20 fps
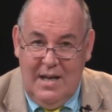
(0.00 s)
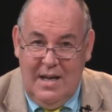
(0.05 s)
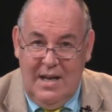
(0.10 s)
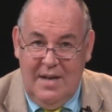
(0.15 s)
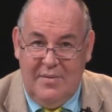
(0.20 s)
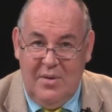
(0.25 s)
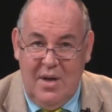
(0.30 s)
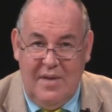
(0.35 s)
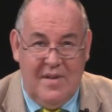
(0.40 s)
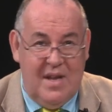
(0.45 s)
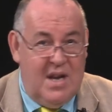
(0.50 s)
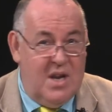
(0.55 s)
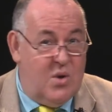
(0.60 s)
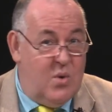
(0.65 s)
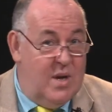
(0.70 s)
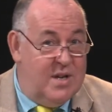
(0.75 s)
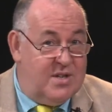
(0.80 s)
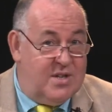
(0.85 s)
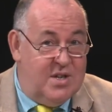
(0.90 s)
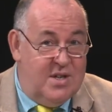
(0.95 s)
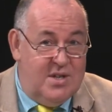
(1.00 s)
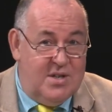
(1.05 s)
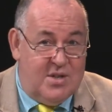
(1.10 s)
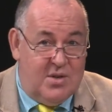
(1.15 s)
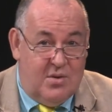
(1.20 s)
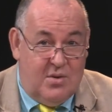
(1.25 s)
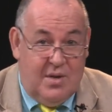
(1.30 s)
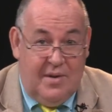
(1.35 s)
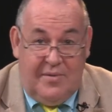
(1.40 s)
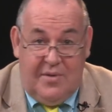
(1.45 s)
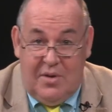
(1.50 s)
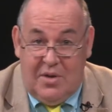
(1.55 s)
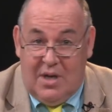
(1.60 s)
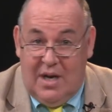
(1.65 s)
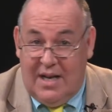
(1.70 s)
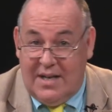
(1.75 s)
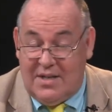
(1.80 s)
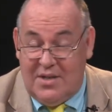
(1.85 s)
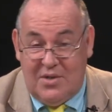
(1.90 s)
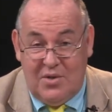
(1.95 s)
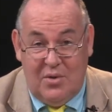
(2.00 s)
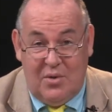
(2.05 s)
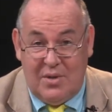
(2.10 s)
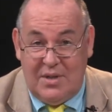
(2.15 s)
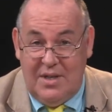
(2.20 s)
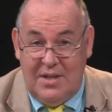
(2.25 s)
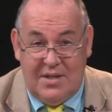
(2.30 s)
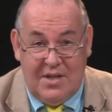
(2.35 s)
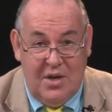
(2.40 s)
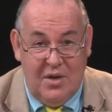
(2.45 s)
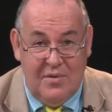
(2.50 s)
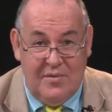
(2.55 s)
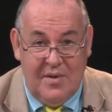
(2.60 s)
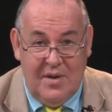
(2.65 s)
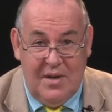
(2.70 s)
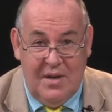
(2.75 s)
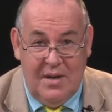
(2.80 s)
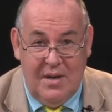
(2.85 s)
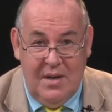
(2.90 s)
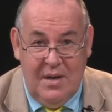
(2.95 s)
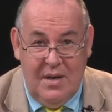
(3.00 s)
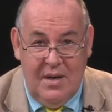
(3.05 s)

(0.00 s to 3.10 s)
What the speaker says: If you have any questions or if you'd like to talk this over,